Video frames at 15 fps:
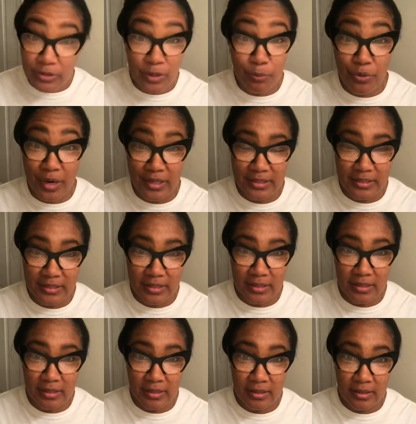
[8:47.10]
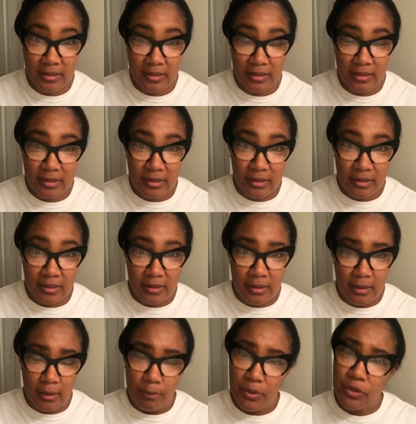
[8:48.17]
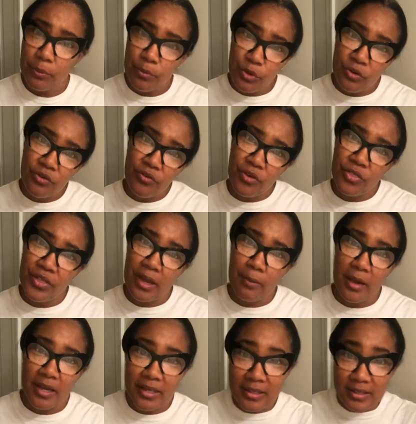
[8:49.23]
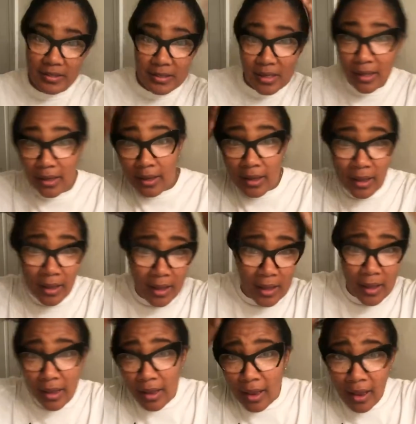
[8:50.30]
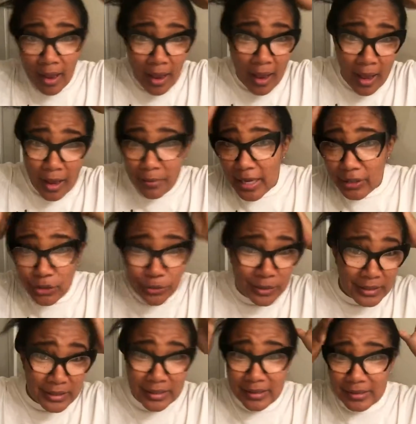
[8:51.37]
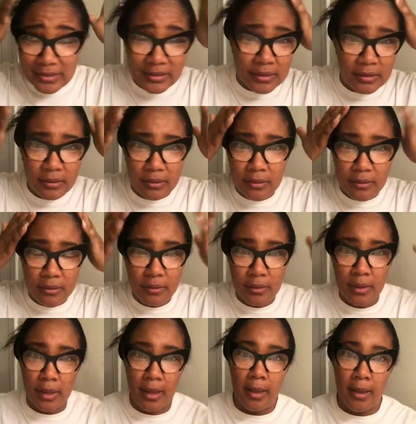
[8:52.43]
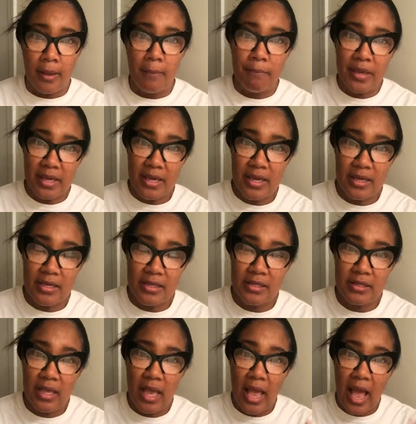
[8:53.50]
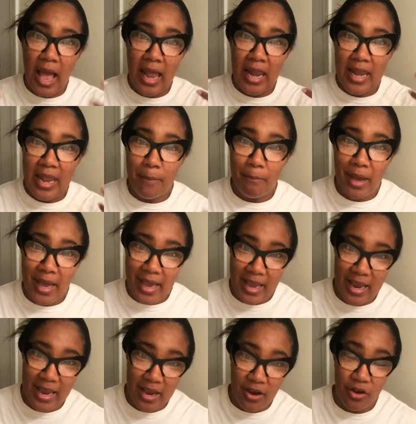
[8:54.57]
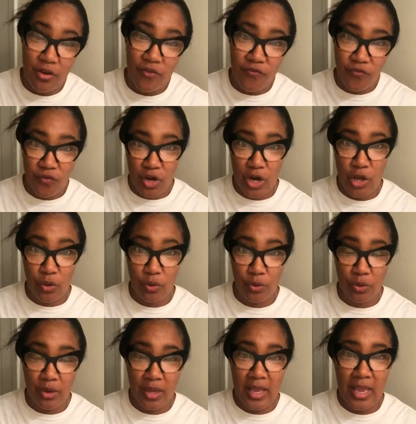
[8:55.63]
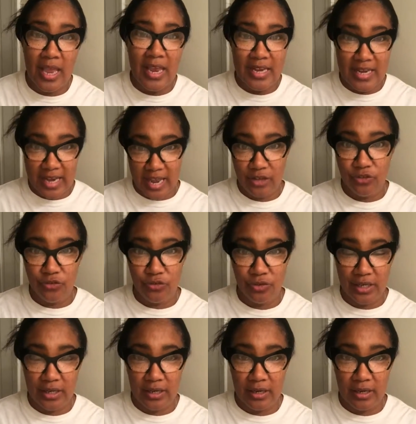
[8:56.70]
impressed. But the beautiful thing about it is, I'm not doing this because I let my hair flow naturally.